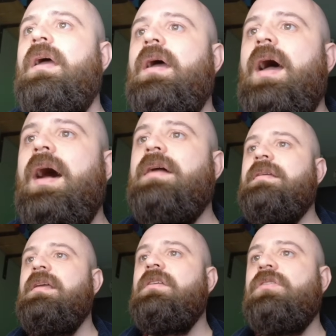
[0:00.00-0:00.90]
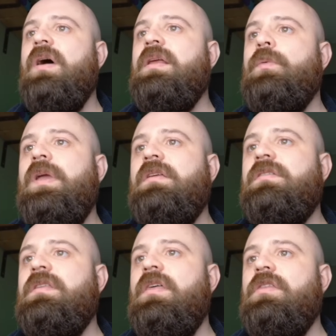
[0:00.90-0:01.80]
And inside it, we can
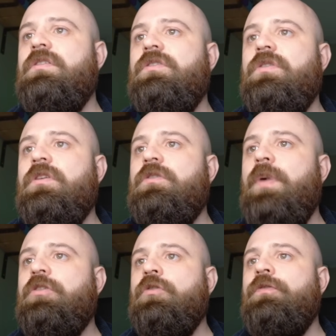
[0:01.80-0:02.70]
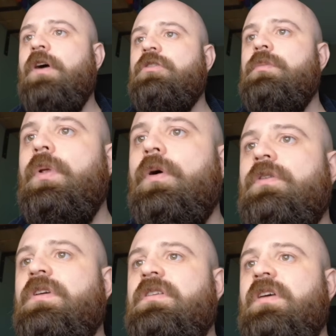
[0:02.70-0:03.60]
see that there's the special function block,
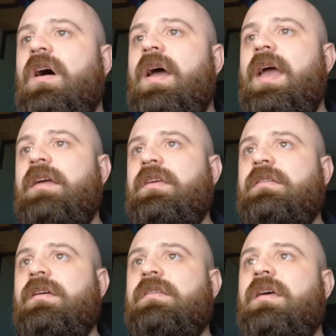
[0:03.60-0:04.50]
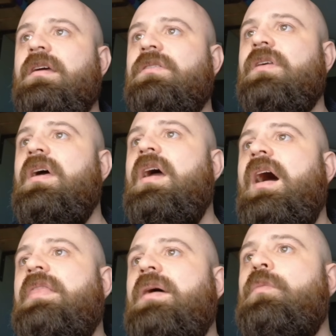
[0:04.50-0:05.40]
DTI513,
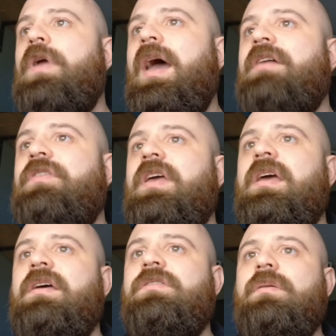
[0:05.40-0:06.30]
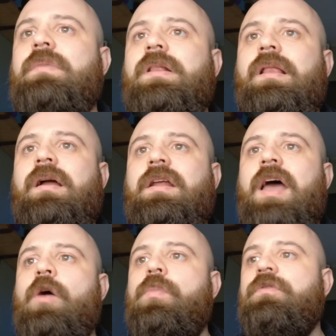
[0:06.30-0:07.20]
and then we have here some little kind of
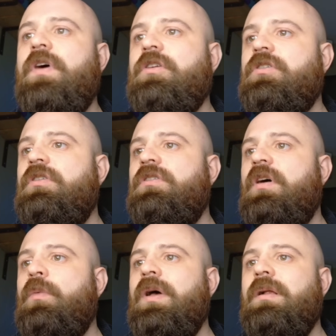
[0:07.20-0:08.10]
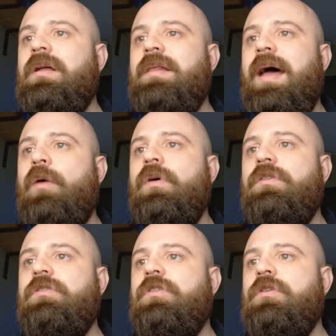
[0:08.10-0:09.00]
helper functions that will allow
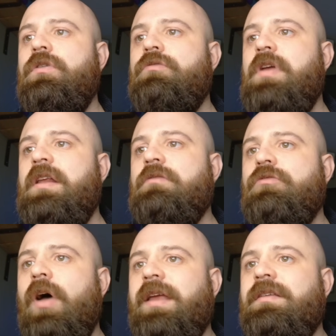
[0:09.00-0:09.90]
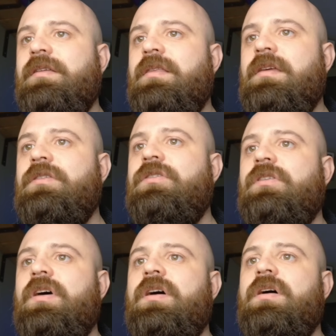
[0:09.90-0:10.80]
us to read and write this
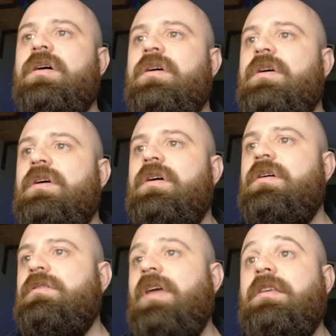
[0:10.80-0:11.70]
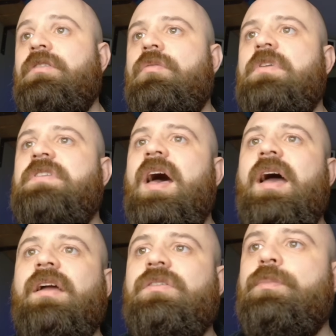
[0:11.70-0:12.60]
data from the
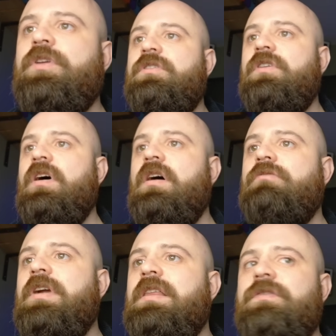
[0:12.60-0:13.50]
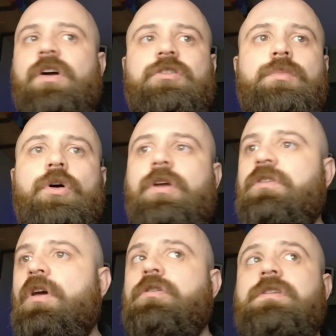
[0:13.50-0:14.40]
tags, but really the function block is
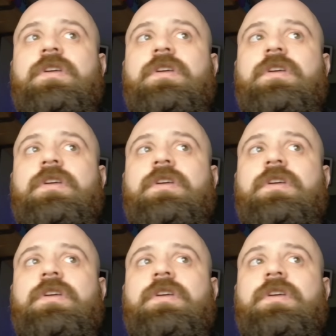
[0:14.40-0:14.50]
the only thing